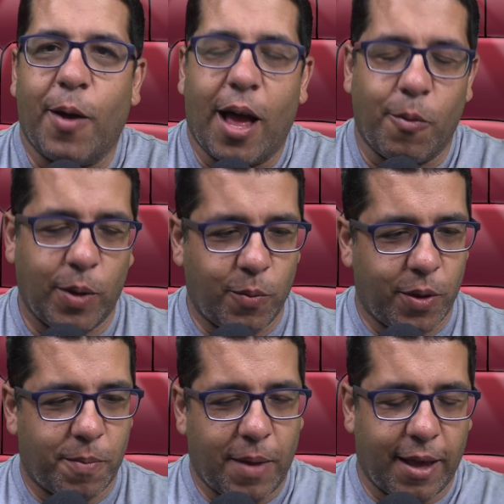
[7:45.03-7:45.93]
went
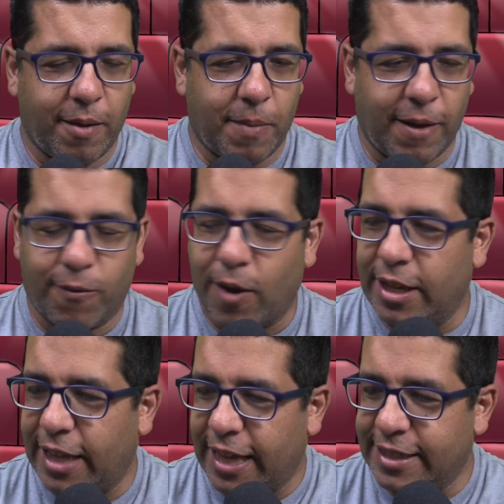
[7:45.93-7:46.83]
with my
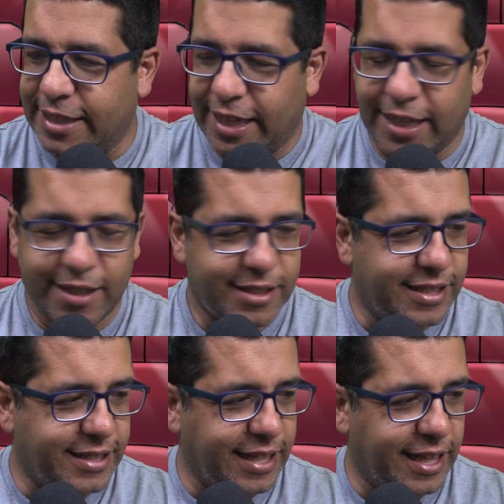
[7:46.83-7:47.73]
friend Lacey to
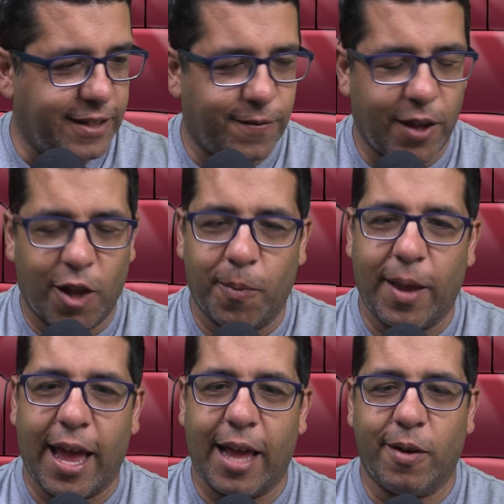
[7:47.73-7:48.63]
see this film,
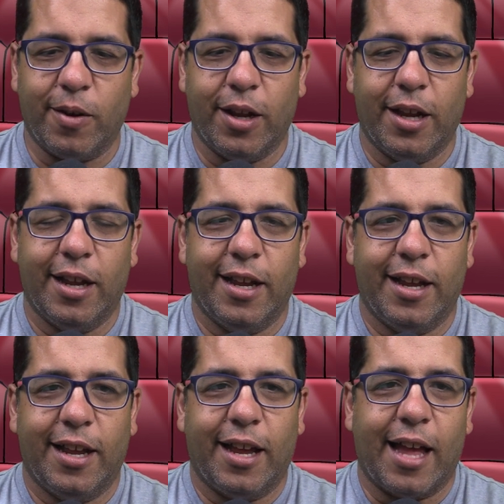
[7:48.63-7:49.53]
and
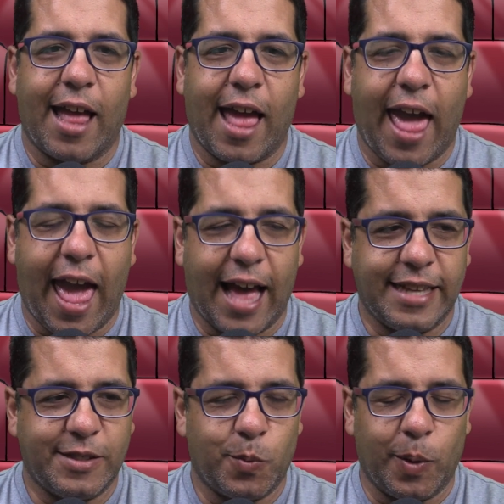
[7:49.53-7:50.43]

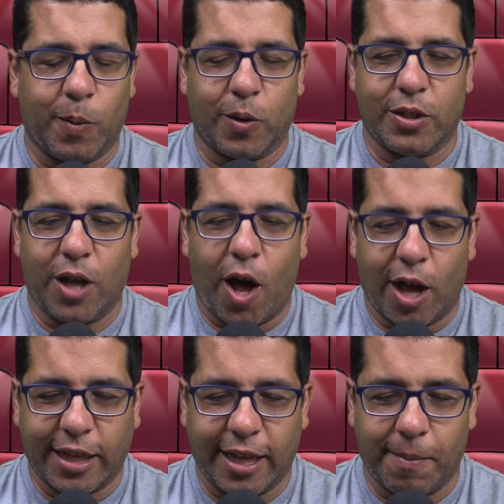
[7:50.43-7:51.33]
as we were
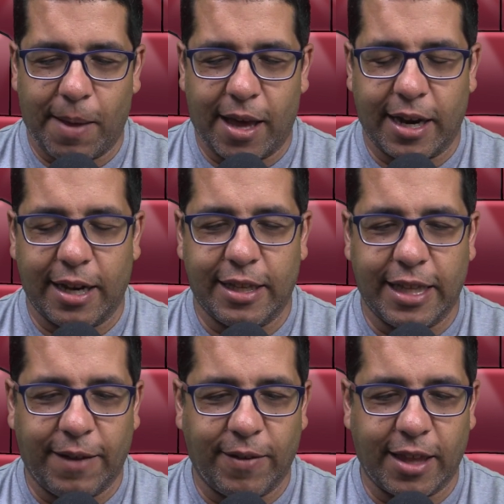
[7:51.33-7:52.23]
talking about it
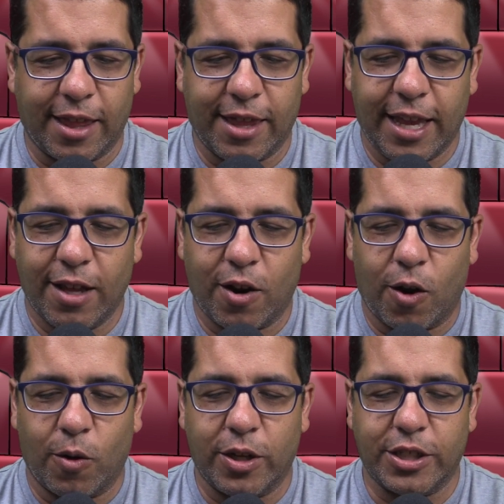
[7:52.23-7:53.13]
leaving the
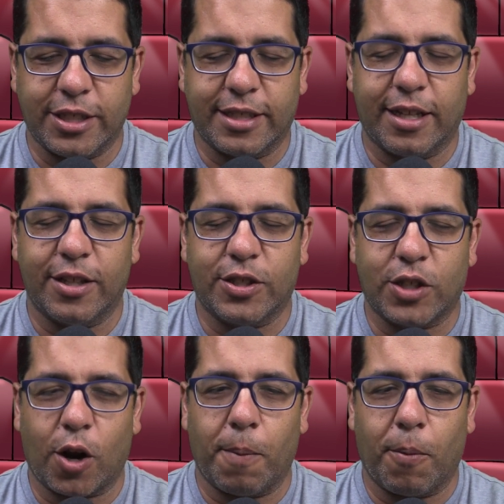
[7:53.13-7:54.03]
theater, it just
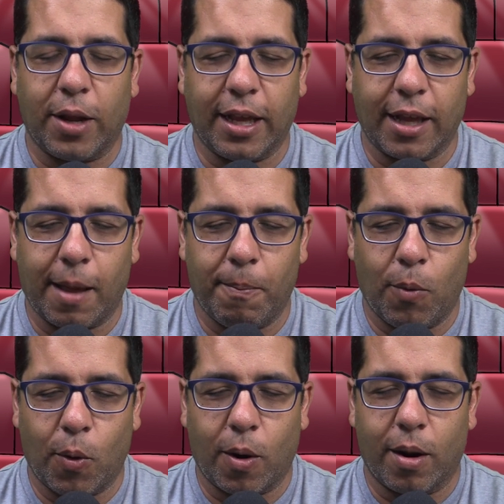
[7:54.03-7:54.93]
started bringing up
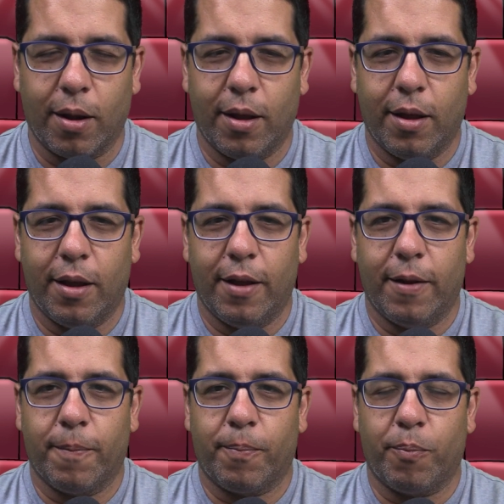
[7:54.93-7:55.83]
more
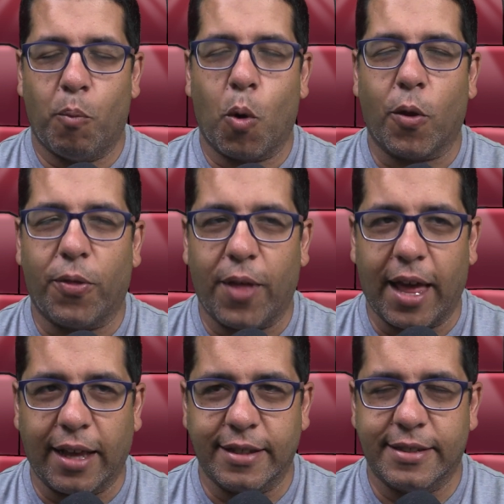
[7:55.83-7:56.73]

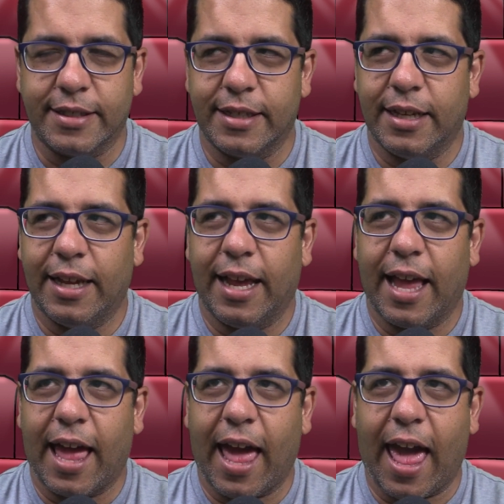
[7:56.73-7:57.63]
things.
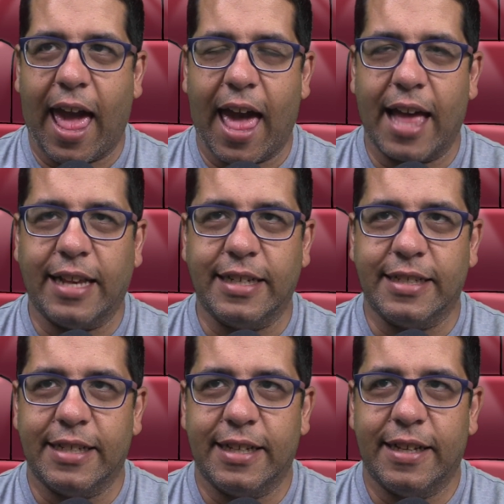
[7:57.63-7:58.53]
And
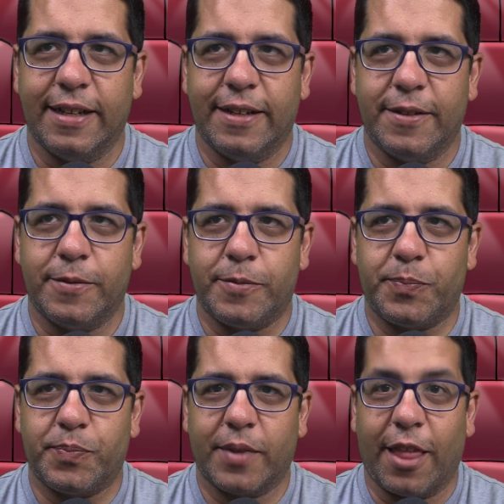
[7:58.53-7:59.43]

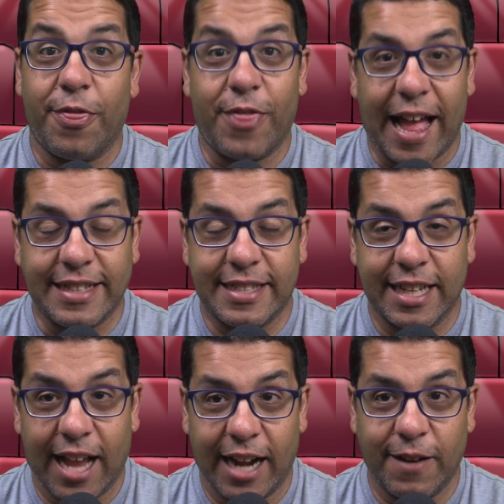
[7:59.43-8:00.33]
that's the
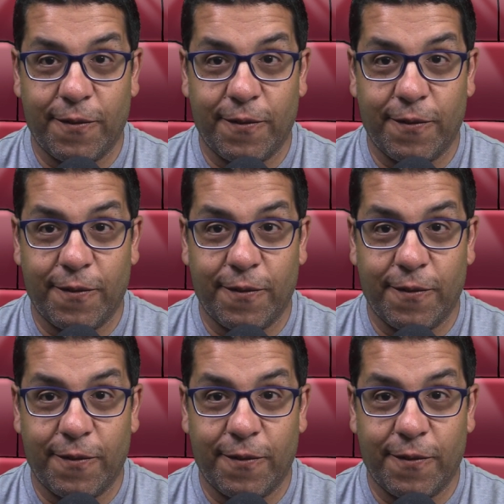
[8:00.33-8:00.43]
kind of